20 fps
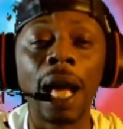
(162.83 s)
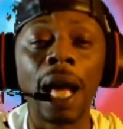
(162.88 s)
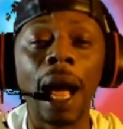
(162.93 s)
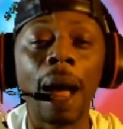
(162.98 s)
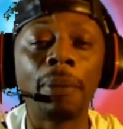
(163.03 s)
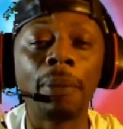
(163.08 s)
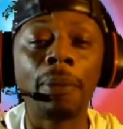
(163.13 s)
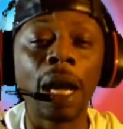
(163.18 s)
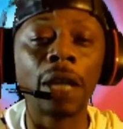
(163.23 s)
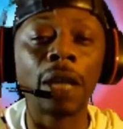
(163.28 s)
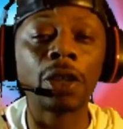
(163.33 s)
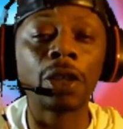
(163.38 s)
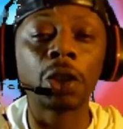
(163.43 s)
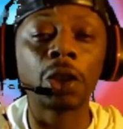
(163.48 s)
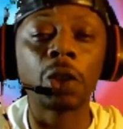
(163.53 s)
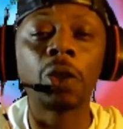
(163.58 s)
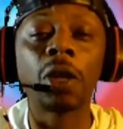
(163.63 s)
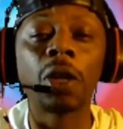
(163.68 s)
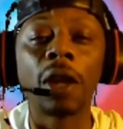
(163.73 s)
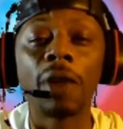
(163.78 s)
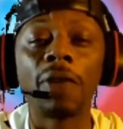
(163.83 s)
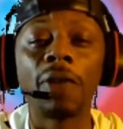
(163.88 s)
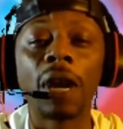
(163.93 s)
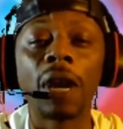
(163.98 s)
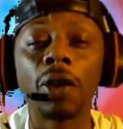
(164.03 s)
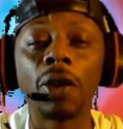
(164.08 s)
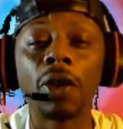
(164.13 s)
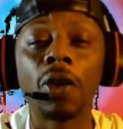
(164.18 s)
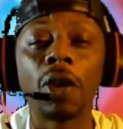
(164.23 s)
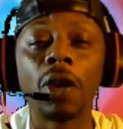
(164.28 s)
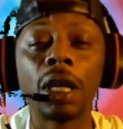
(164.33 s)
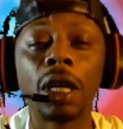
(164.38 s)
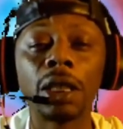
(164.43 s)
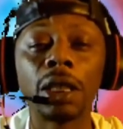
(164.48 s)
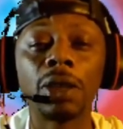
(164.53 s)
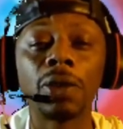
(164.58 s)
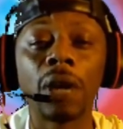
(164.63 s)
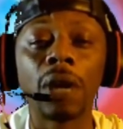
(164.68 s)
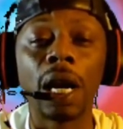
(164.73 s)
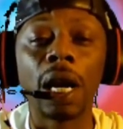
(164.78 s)
I'm not sure if I'm going
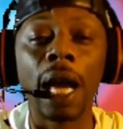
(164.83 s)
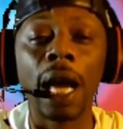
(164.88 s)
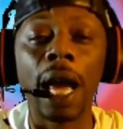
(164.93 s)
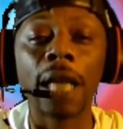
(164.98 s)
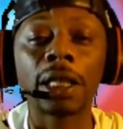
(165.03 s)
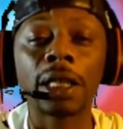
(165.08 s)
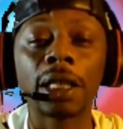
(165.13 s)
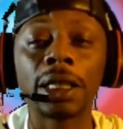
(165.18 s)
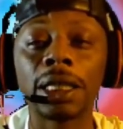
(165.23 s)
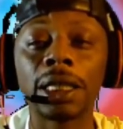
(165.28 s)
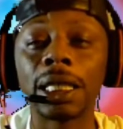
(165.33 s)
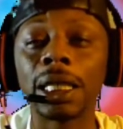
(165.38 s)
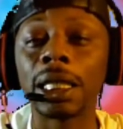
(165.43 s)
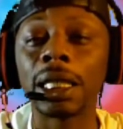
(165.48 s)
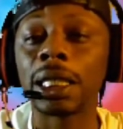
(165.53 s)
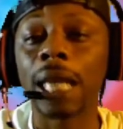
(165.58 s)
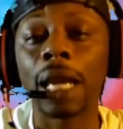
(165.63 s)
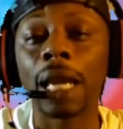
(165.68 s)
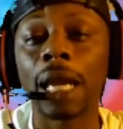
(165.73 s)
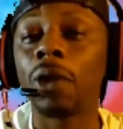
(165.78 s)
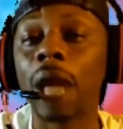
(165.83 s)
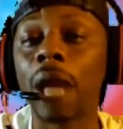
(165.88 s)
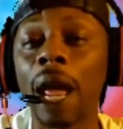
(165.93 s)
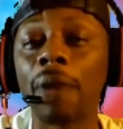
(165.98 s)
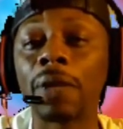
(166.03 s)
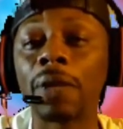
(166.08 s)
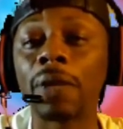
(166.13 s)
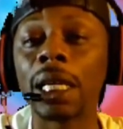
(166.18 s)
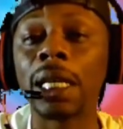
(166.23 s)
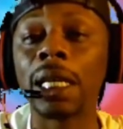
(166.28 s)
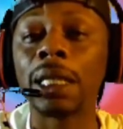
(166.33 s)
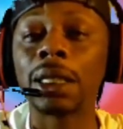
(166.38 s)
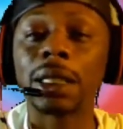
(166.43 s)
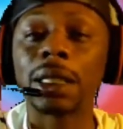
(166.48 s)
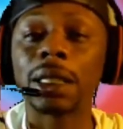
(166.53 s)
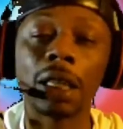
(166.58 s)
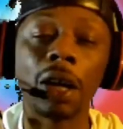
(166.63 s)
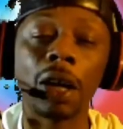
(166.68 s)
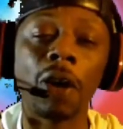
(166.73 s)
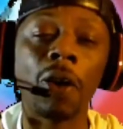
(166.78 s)
to uh, actually see this. I don't have kids
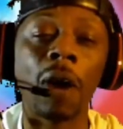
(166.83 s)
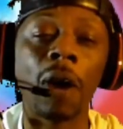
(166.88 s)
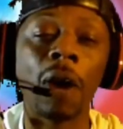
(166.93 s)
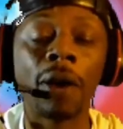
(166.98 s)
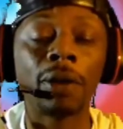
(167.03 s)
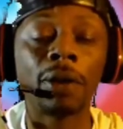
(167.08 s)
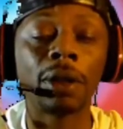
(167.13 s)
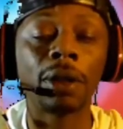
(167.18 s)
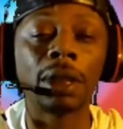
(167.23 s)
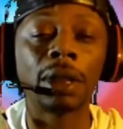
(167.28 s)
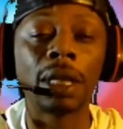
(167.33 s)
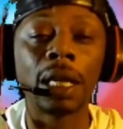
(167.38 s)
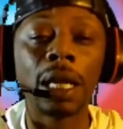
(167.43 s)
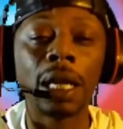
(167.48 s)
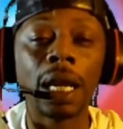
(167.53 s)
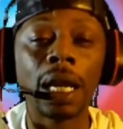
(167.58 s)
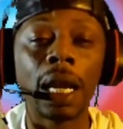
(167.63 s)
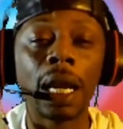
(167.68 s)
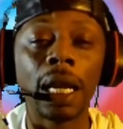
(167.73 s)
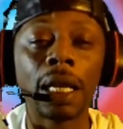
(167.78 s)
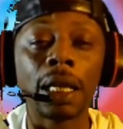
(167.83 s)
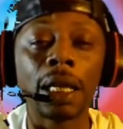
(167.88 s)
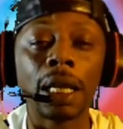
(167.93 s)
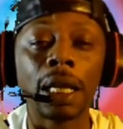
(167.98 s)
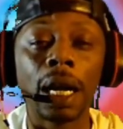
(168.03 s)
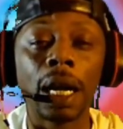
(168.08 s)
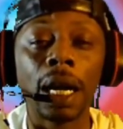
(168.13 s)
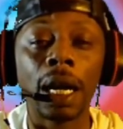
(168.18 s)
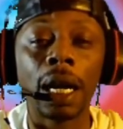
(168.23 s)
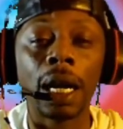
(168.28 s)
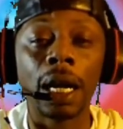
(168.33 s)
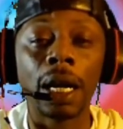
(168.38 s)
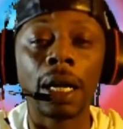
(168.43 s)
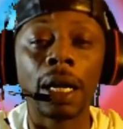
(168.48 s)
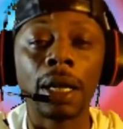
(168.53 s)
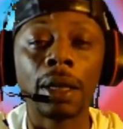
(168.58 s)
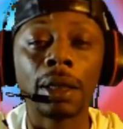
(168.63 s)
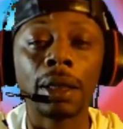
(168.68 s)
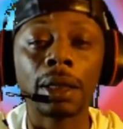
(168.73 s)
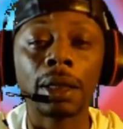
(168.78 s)
to go out and, and uh,